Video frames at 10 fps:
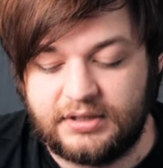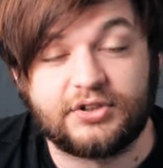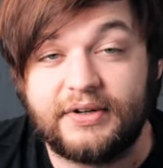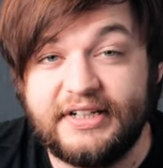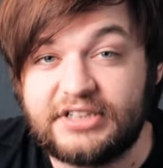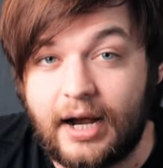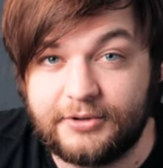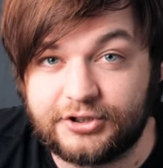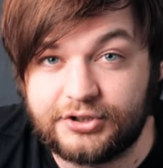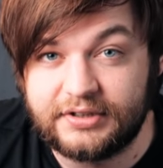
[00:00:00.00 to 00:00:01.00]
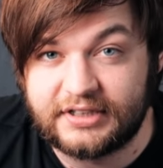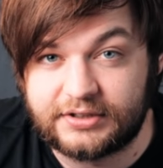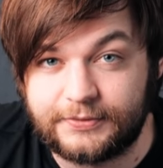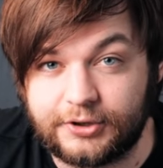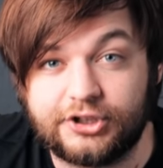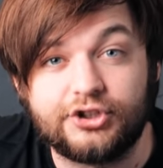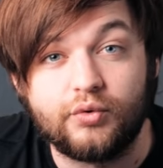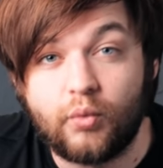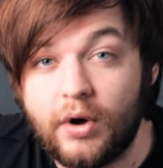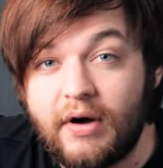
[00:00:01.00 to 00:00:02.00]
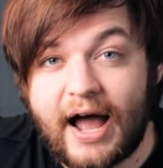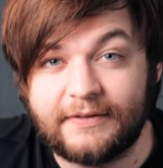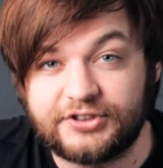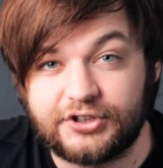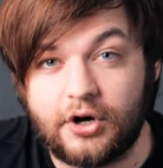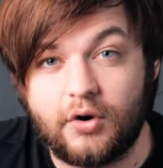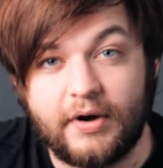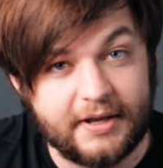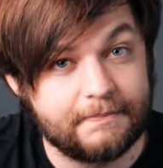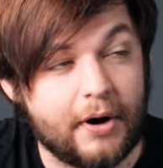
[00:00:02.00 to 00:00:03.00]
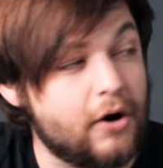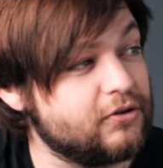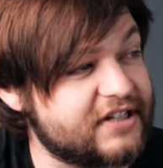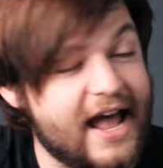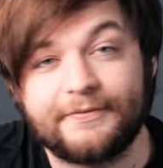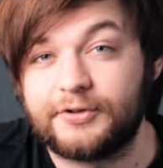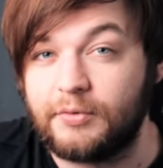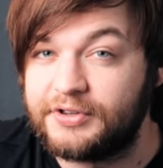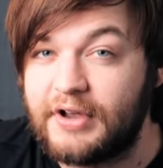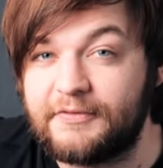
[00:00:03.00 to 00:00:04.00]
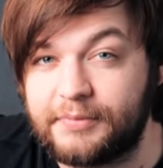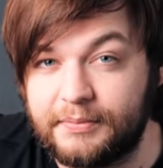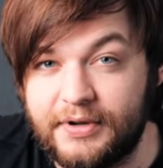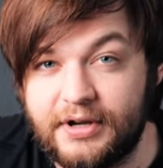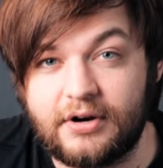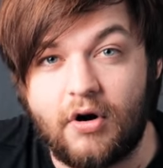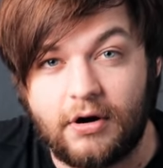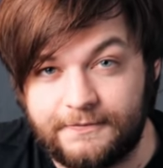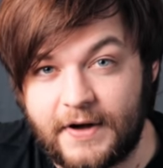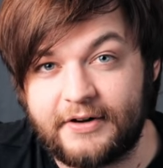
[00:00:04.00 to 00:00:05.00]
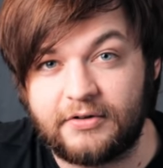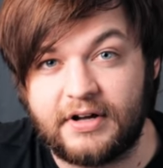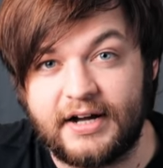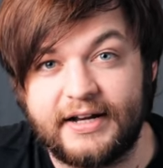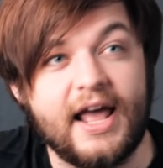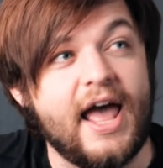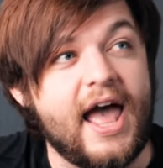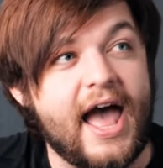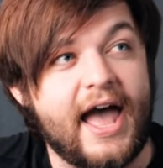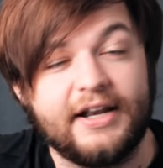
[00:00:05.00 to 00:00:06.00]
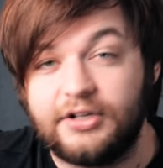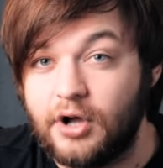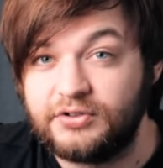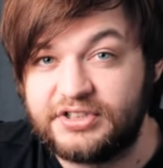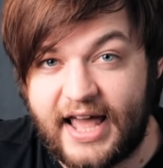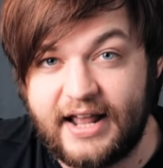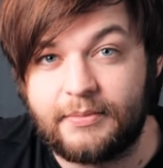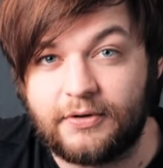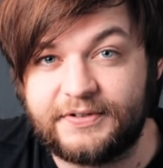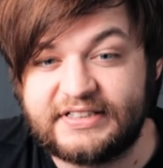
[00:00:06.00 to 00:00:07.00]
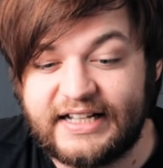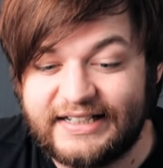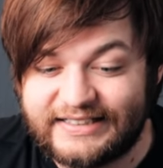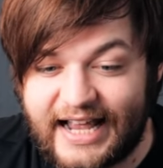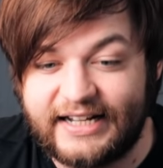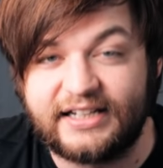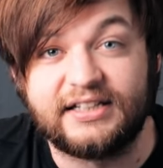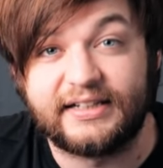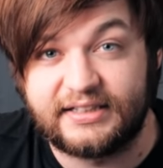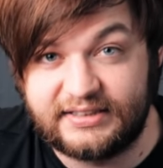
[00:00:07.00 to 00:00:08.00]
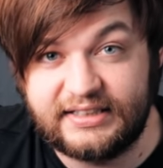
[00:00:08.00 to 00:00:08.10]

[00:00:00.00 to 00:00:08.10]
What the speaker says: So anytime you're shooting this footage, you will have to go in post after, whether you have Premiere or Final Cut, and go to the anamorphic settings and click